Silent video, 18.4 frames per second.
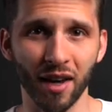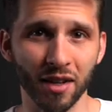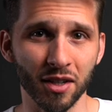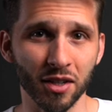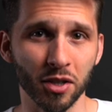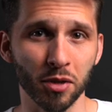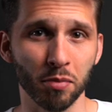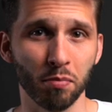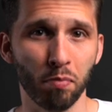
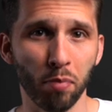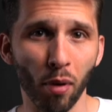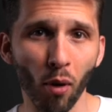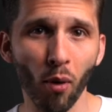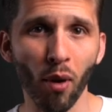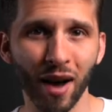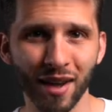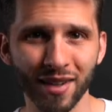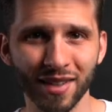and
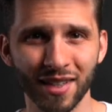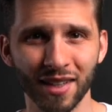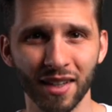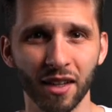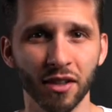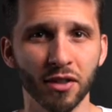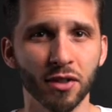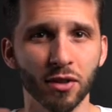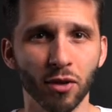bow
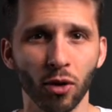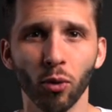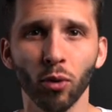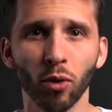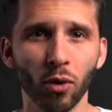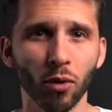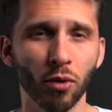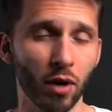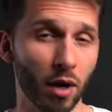hunting is no
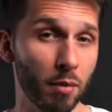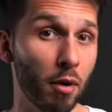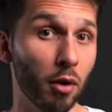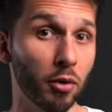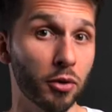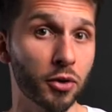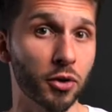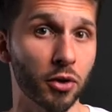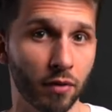longer
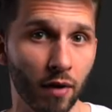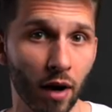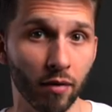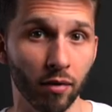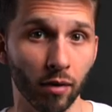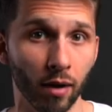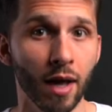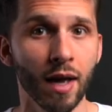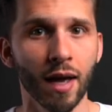about
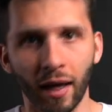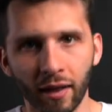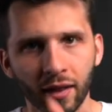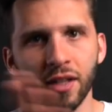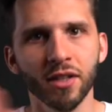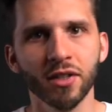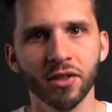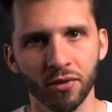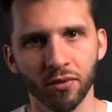survival, at
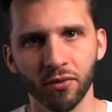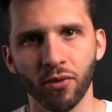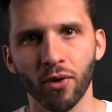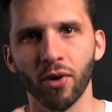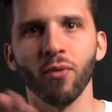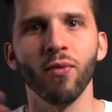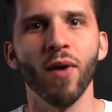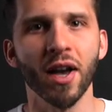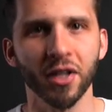least
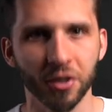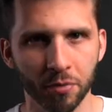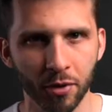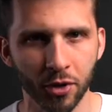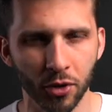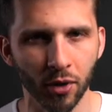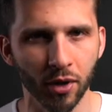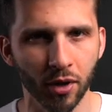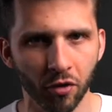for a vast
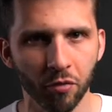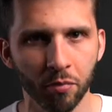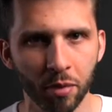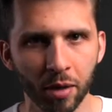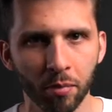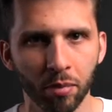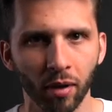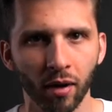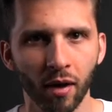majority of
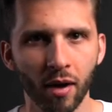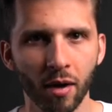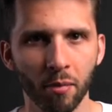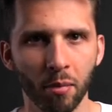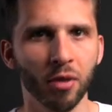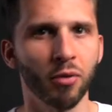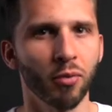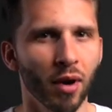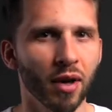people,
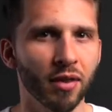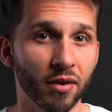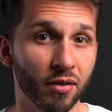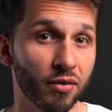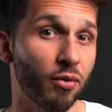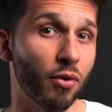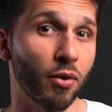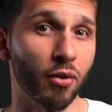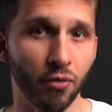but rather
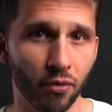for